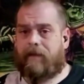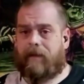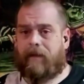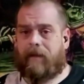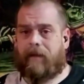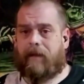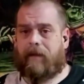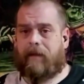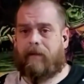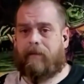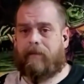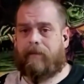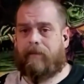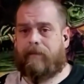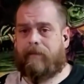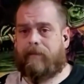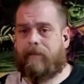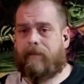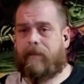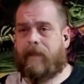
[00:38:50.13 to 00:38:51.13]

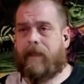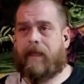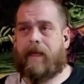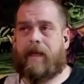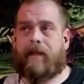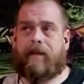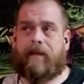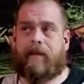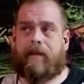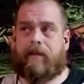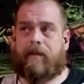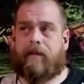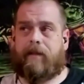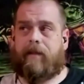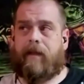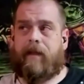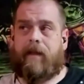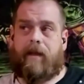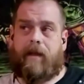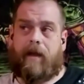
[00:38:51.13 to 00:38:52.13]
I think
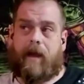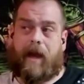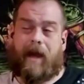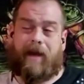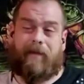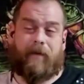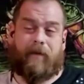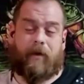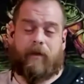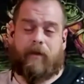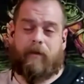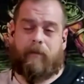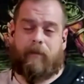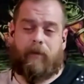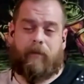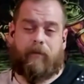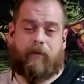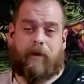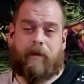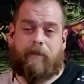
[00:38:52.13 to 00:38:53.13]
I've heard The
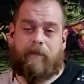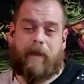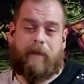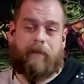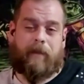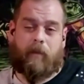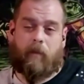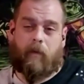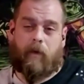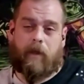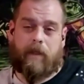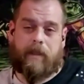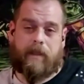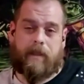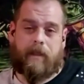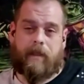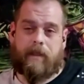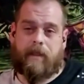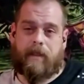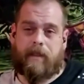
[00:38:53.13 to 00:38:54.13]
Blueprint maybe once
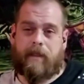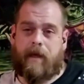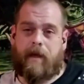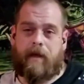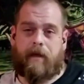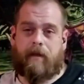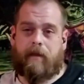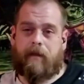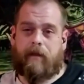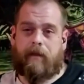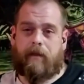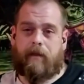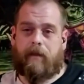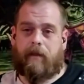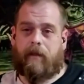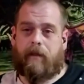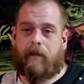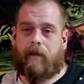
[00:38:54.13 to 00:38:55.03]
in its entirety.